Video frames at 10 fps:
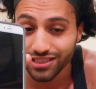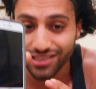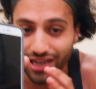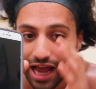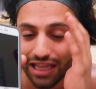
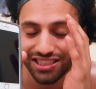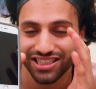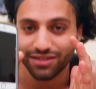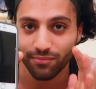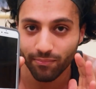
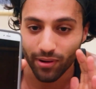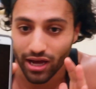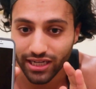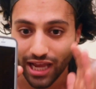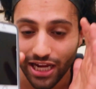Listen,
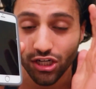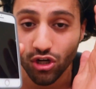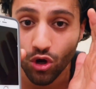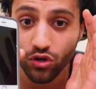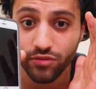Bonnie, I
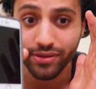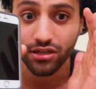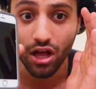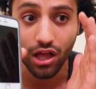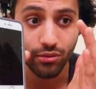know you've been
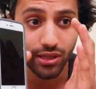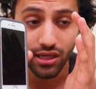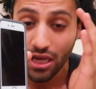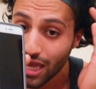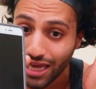calling
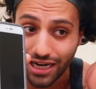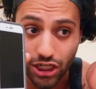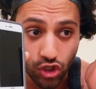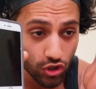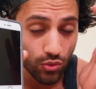me and
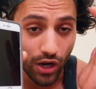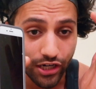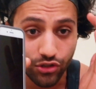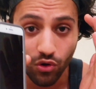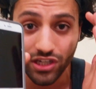I know you
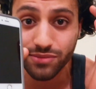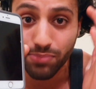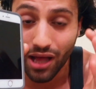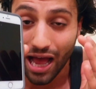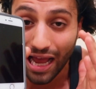want your toys,
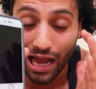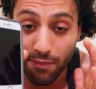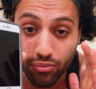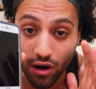but I